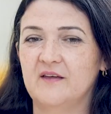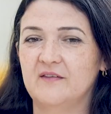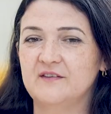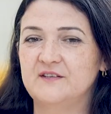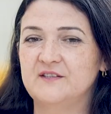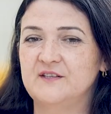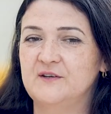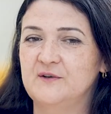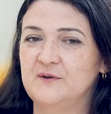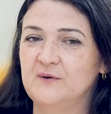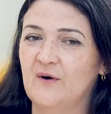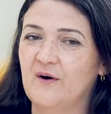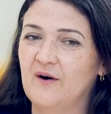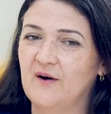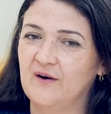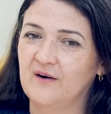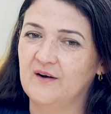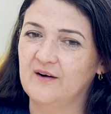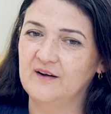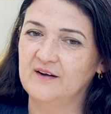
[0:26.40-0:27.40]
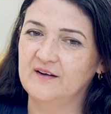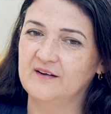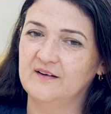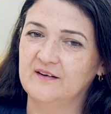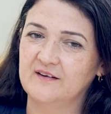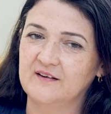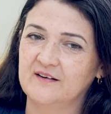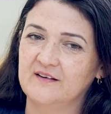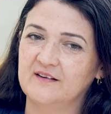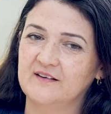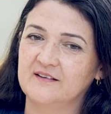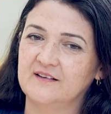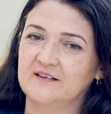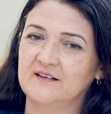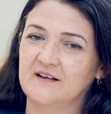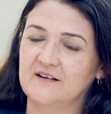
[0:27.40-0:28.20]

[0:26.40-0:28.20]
other two are at